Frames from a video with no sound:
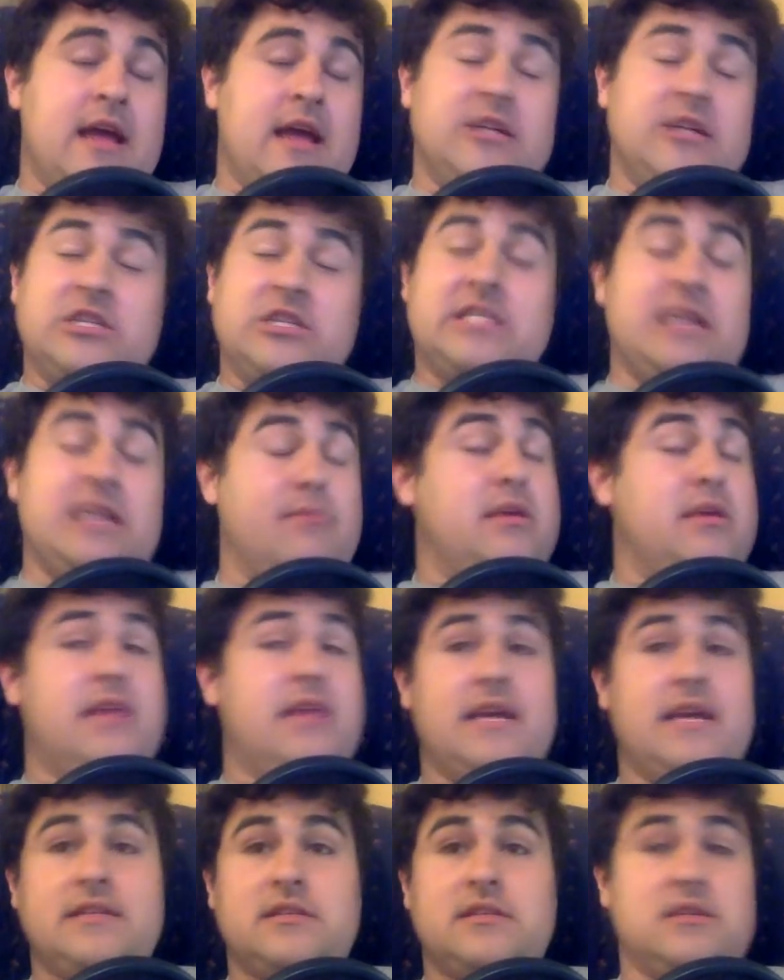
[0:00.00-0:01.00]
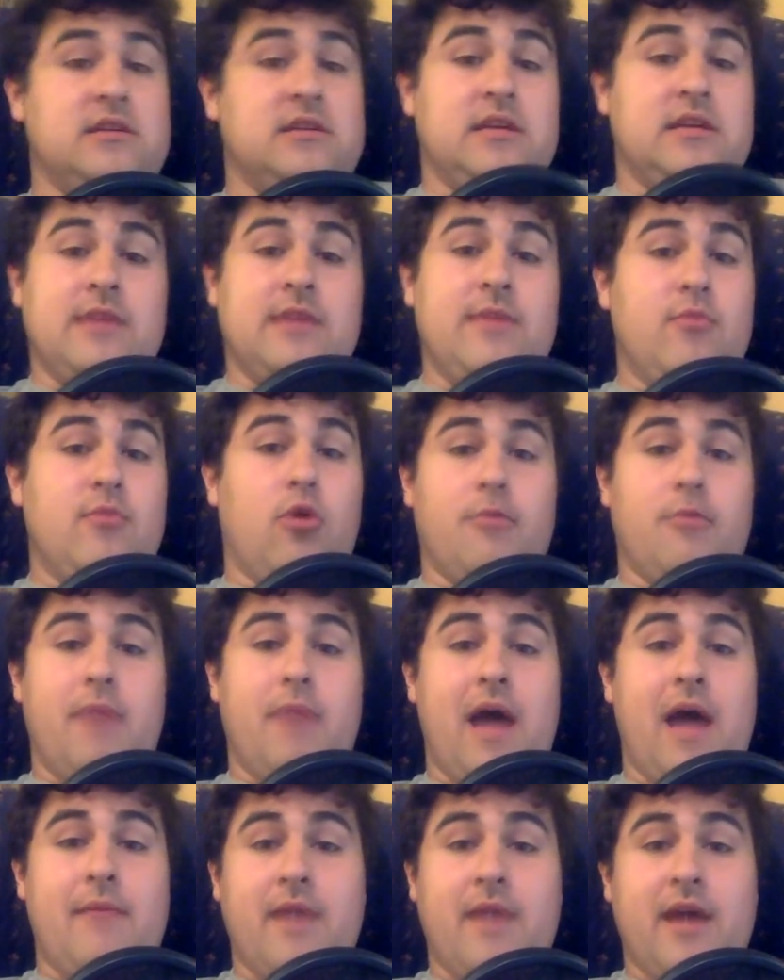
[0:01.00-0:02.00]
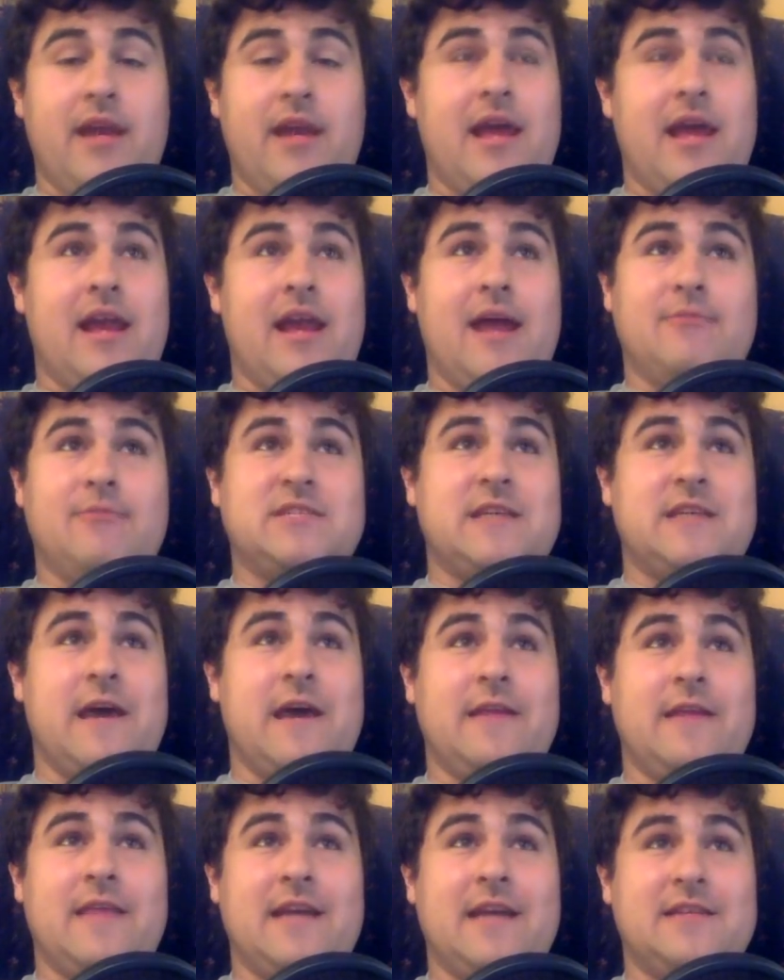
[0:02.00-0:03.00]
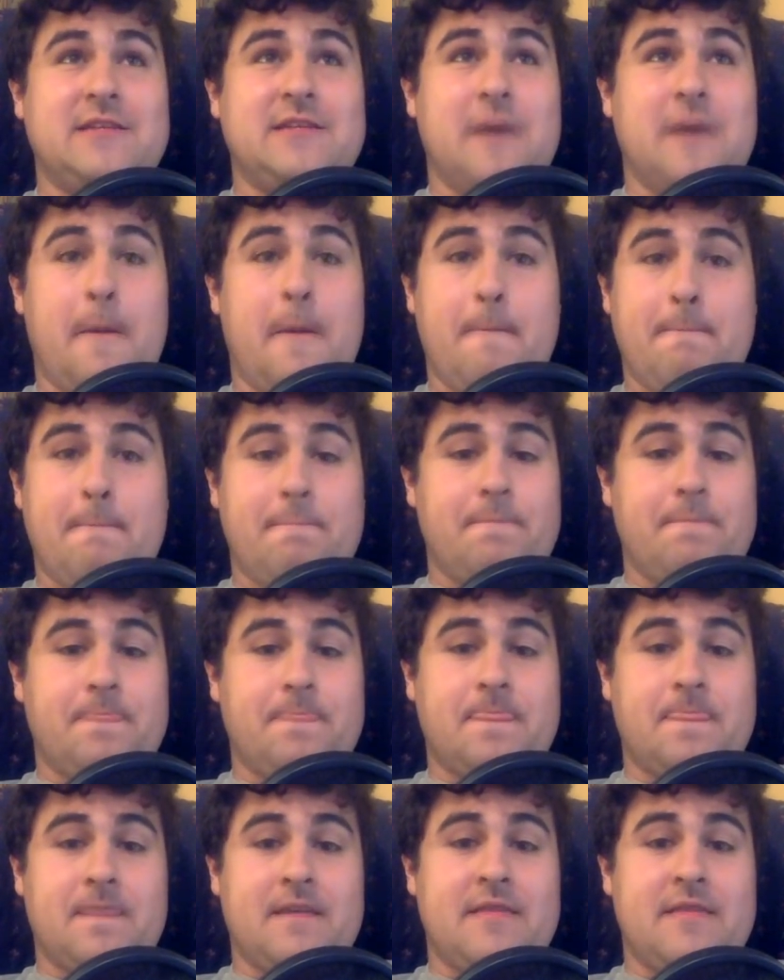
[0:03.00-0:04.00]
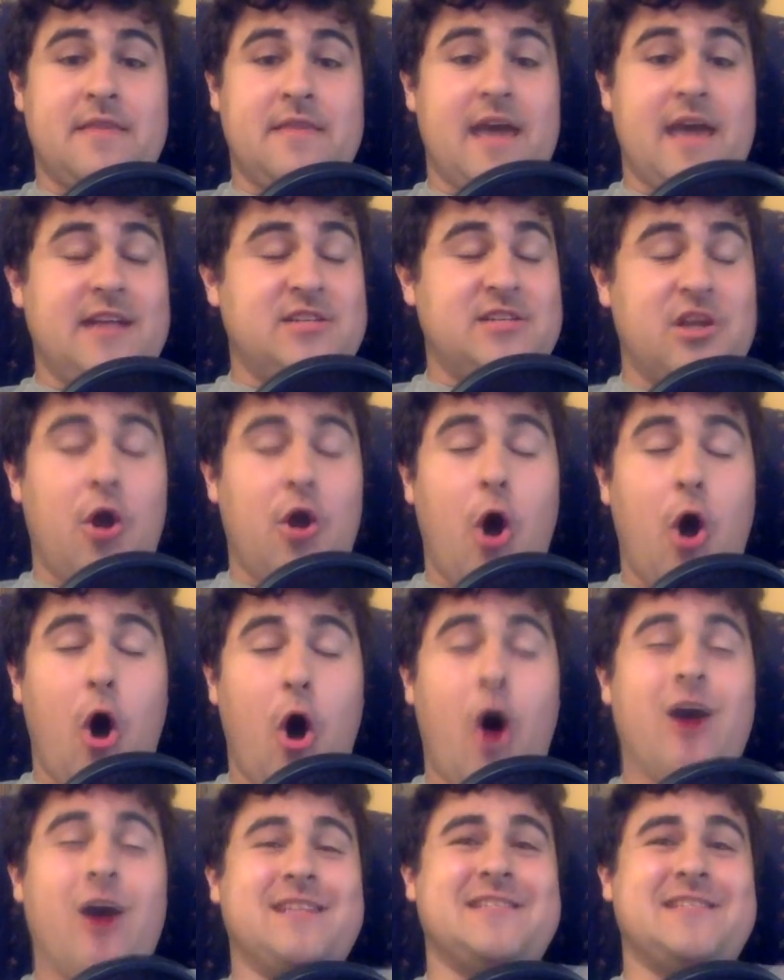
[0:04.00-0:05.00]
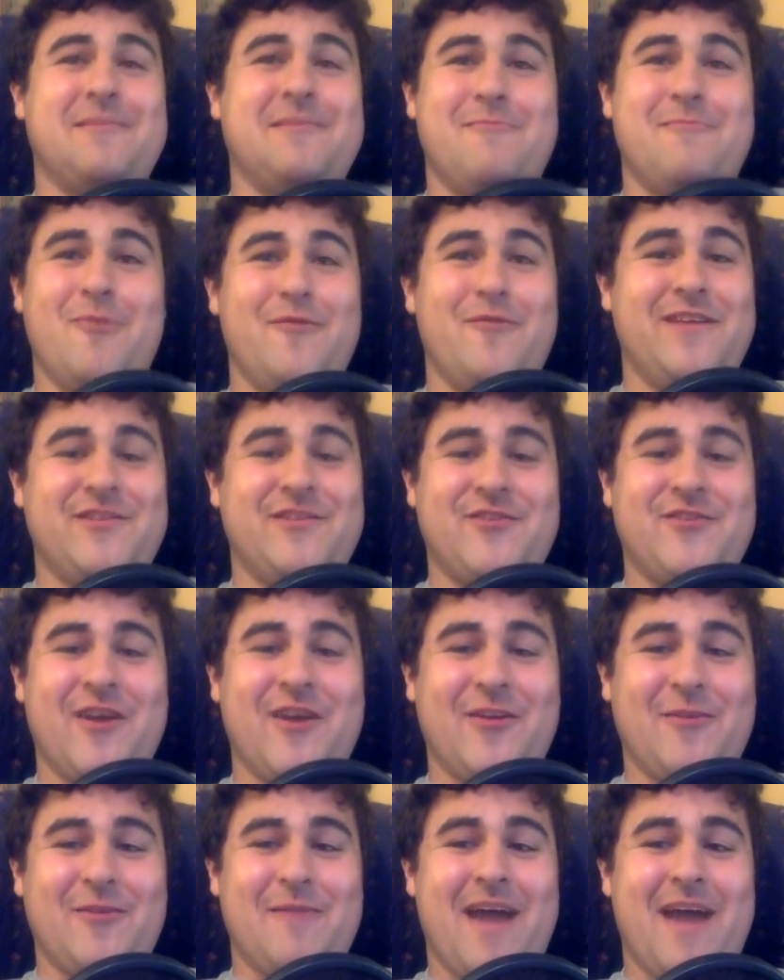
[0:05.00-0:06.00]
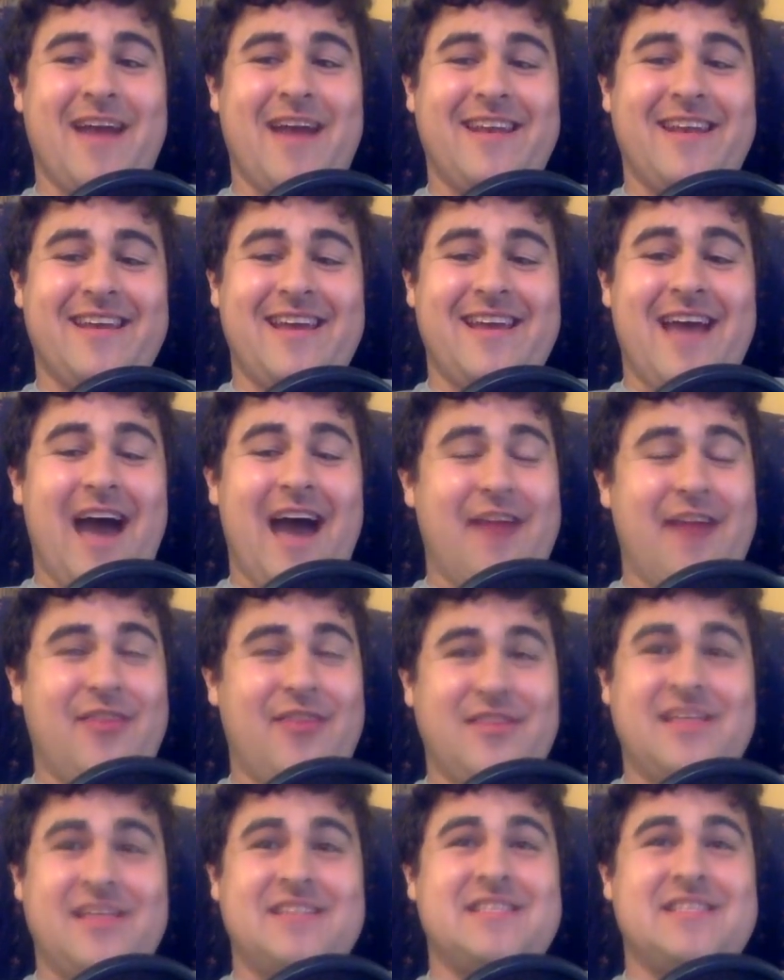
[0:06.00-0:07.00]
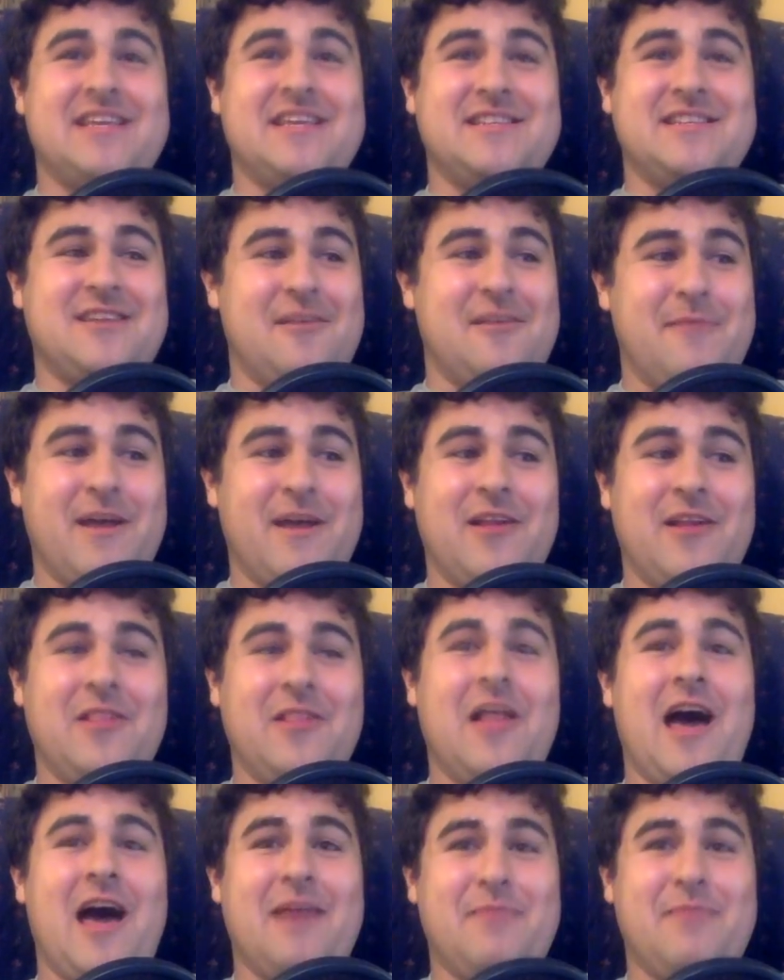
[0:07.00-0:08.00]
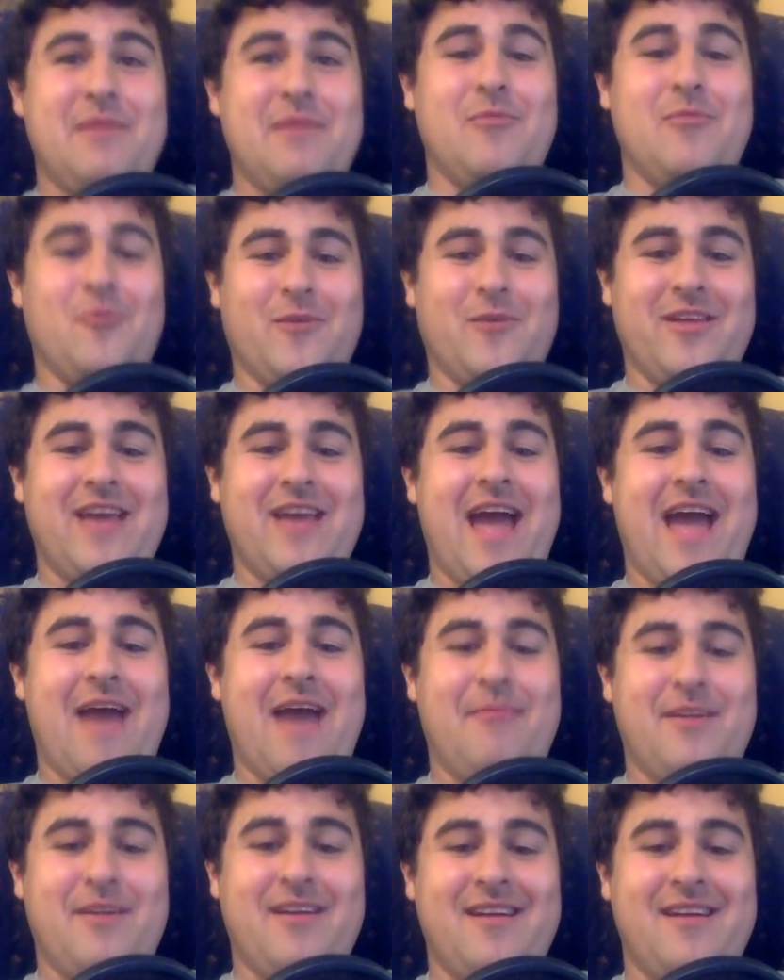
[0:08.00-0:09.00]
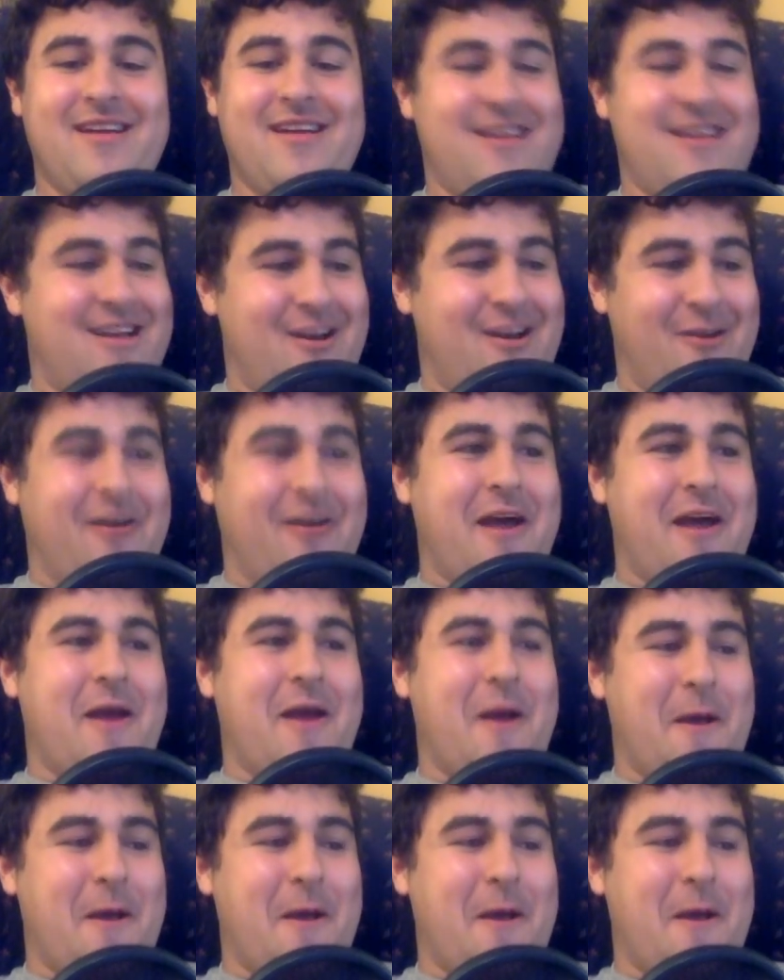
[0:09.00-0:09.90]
Just give me this. Give me more Batman, and I'm set. That is an awesome movie trailer, man. I think this thing's going to make a lot of people really happy. Okay,